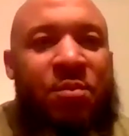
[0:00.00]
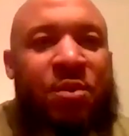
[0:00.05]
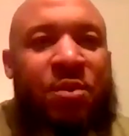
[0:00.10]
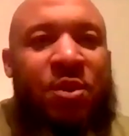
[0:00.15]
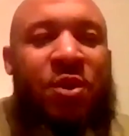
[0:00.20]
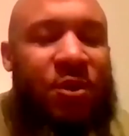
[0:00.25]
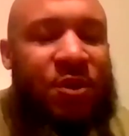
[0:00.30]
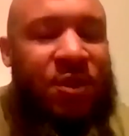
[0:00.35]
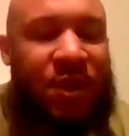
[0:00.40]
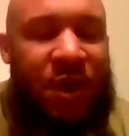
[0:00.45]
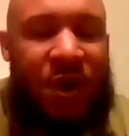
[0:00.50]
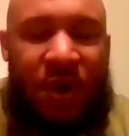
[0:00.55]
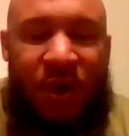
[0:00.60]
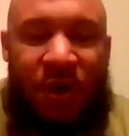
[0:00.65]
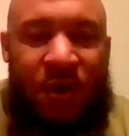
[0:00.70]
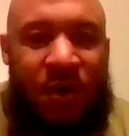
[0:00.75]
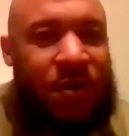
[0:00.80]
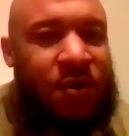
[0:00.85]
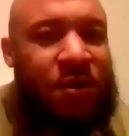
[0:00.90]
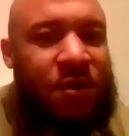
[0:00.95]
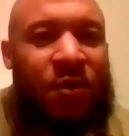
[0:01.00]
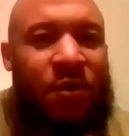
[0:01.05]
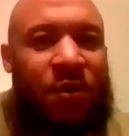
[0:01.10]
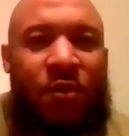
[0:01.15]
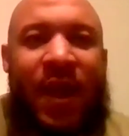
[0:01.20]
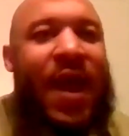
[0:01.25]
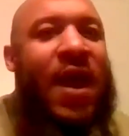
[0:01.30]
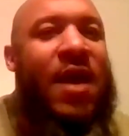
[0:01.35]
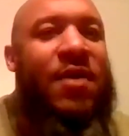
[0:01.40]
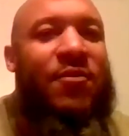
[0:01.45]
bulldog or what
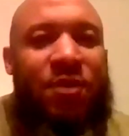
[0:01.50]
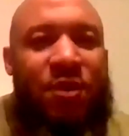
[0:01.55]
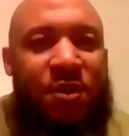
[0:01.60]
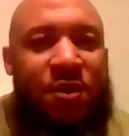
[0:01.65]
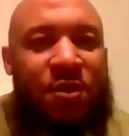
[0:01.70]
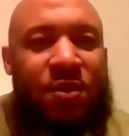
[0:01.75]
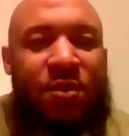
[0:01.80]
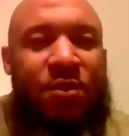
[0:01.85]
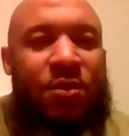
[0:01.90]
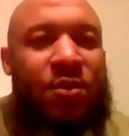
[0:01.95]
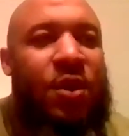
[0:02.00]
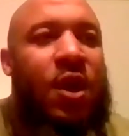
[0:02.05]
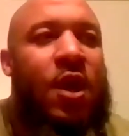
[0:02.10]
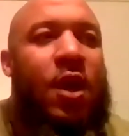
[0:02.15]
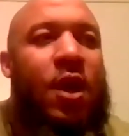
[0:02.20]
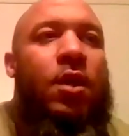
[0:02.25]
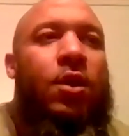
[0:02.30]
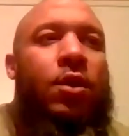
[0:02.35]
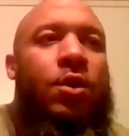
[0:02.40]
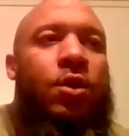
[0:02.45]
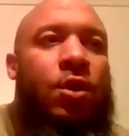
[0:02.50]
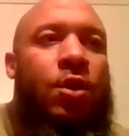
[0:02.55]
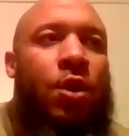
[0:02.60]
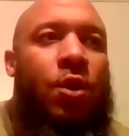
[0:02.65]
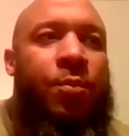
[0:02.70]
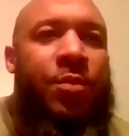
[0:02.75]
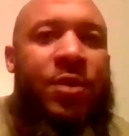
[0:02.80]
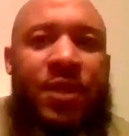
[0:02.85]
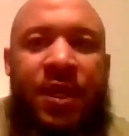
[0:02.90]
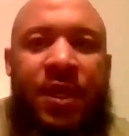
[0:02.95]
have you, you
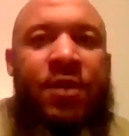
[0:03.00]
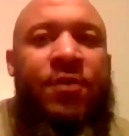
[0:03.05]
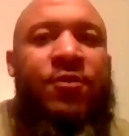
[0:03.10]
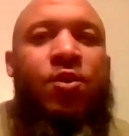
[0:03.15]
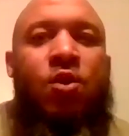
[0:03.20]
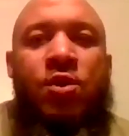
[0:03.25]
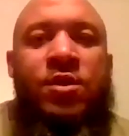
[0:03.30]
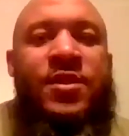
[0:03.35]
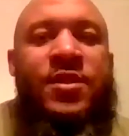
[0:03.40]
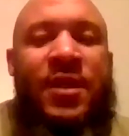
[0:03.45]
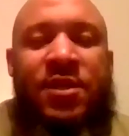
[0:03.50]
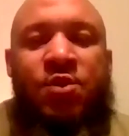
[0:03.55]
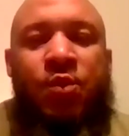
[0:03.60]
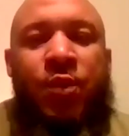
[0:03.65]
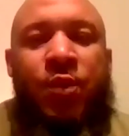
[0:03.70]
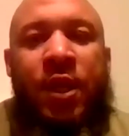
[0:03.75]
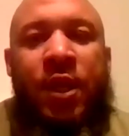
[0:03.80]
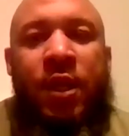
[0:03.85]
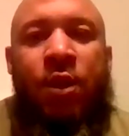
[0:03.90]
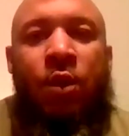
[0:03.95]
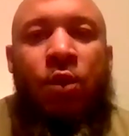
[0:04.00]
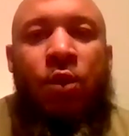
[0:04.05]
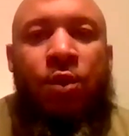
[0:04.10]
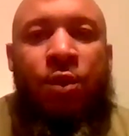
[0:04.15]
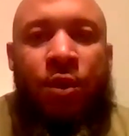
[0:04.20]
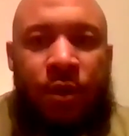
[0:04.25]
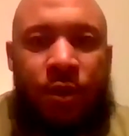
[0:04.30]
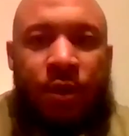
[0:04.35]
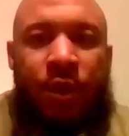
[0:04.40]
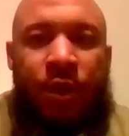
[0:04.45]
know, but then of course, as we get
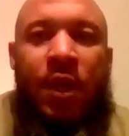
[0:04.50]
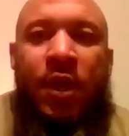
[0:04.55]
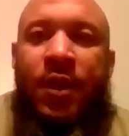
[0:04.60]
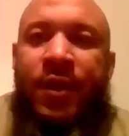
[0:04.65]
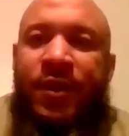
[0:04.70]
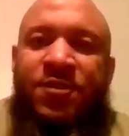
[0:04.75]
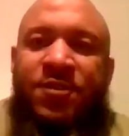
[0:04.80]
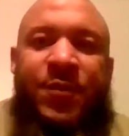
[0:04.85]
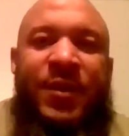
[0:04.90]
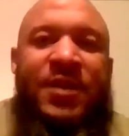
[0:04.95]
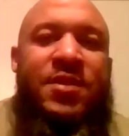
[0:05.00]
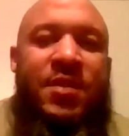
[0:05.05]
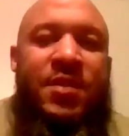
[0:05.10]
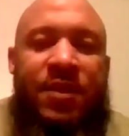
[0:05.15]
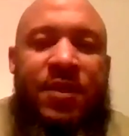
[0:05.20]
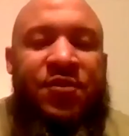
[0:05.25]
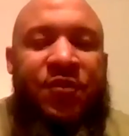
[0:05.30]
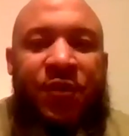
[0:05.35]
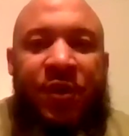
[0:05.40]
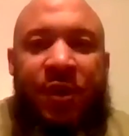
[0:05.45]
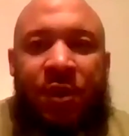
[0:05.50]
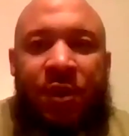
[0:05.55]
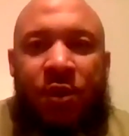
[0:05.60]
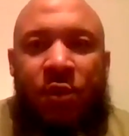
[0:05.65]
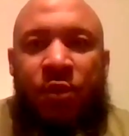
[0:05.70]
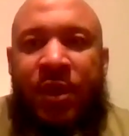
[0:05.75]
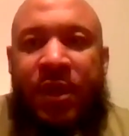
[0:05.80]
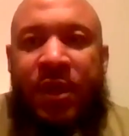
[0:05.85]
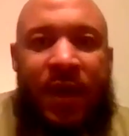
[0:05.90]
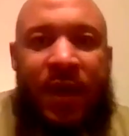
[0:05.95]
older, especially in this field,
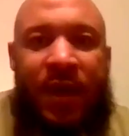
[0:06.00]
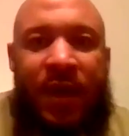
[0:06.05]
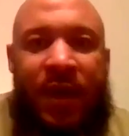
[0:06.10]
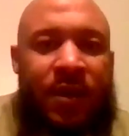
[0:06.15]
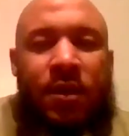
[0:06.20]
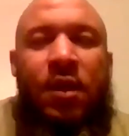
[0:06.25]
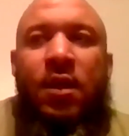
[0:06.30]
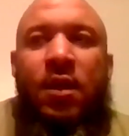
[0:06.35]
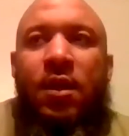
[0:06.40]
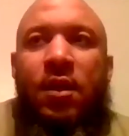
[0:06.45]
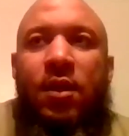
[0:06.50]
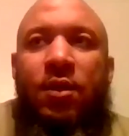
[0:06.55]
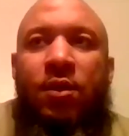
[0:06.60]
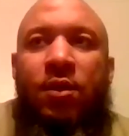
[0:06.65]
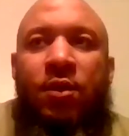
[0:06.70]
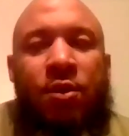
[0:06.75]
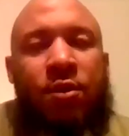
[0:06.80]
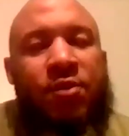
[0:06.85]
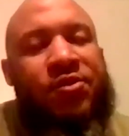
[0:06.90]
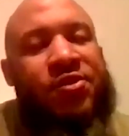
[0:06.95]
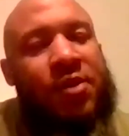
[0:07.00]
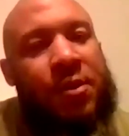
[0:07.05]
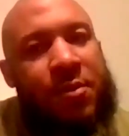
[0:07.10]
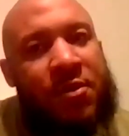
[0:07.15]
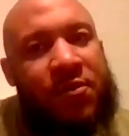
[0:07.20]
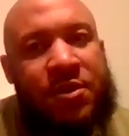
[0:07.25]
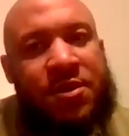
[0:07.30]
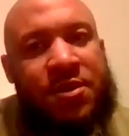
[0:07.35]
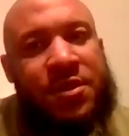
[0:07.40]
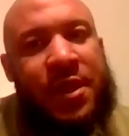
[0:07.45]
we kind of, you know, some
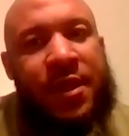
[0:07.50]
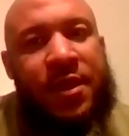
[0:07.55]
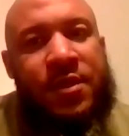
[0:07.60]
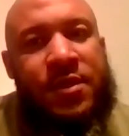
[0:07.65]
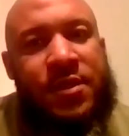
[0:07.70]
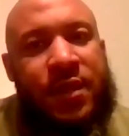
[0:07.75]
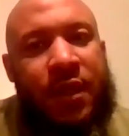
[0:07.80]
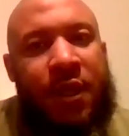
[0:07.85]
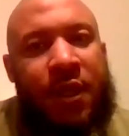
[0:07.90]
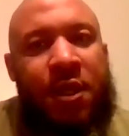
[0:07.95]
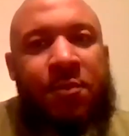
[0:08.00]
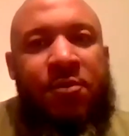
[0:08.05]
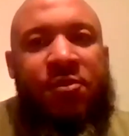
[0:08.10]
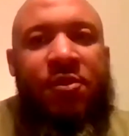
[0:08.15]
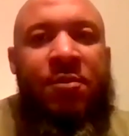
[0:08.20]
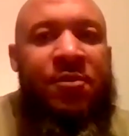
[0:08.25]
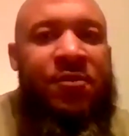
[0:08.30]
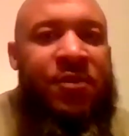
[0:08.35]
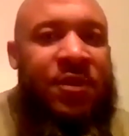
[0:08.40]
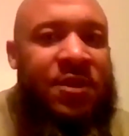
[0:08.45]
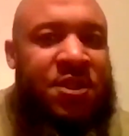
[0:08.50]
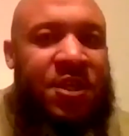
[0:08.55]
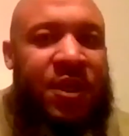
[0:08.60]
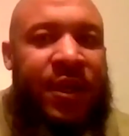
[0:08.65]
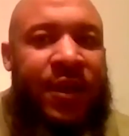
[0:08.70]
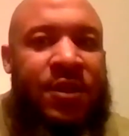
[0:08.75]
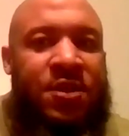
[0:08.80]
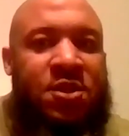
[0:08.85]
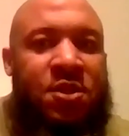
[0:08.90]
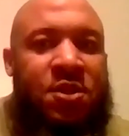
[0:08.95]
of us stay the same, some of us
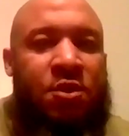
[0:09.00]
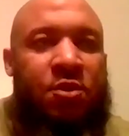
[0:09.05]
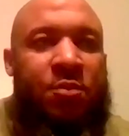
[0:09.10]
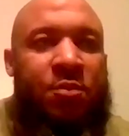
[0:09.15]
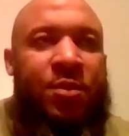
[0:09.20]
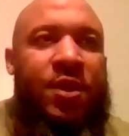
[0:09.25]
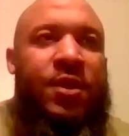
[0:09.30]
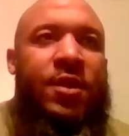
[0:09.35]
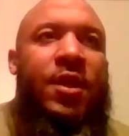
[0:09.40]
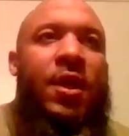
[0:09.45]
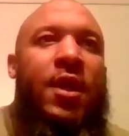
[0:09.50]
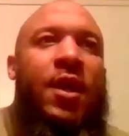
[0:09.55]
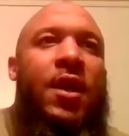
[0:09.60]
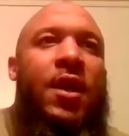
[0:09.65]
change a little bit.